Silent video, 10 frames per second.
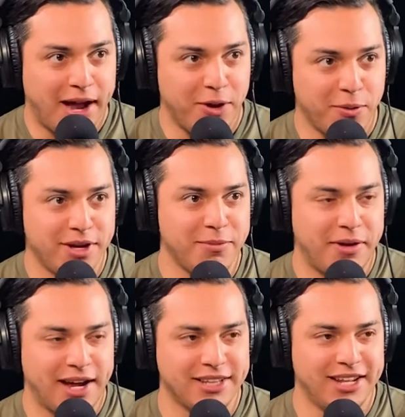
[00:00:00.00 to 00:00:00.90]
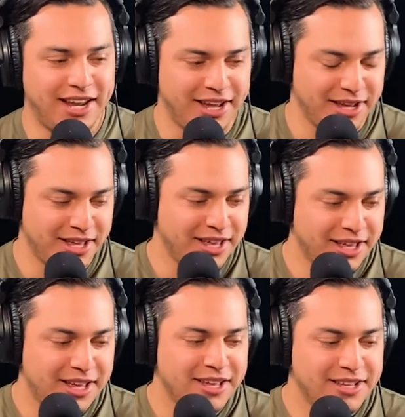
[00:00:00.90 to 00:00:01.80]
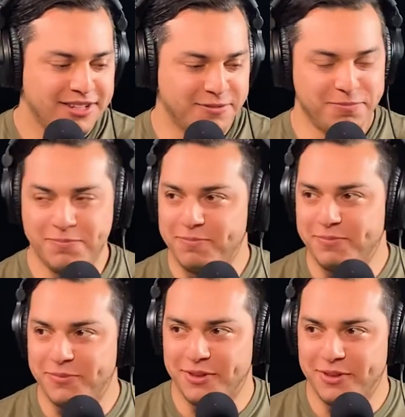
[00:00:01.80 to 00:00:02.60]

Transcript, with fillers: Iowa back in the day. You're probably, you're